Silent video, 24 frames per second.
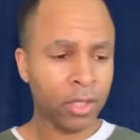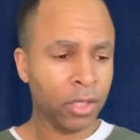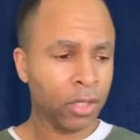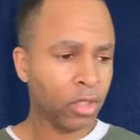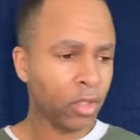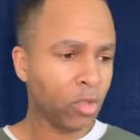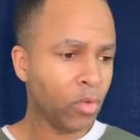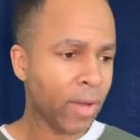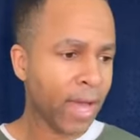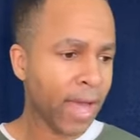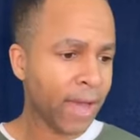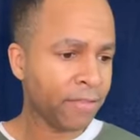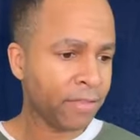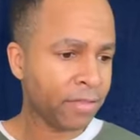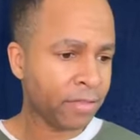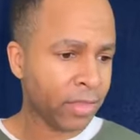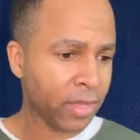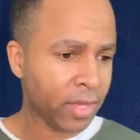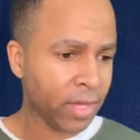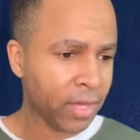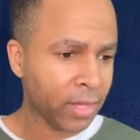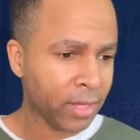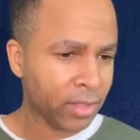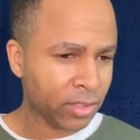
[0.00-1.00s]
You have
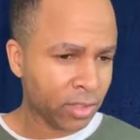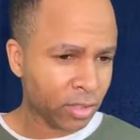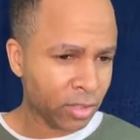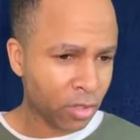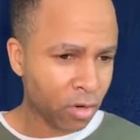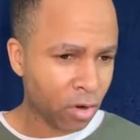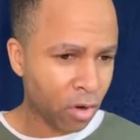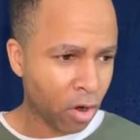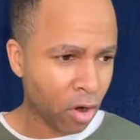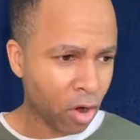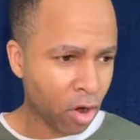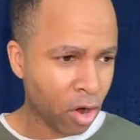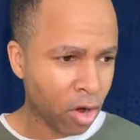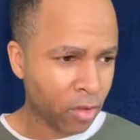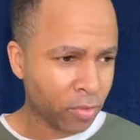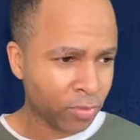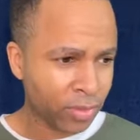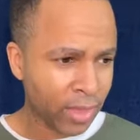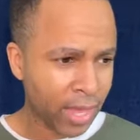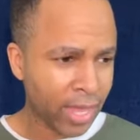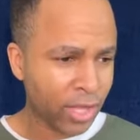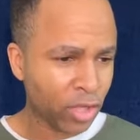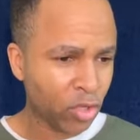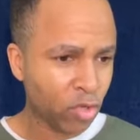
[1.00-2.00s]
things in your heart that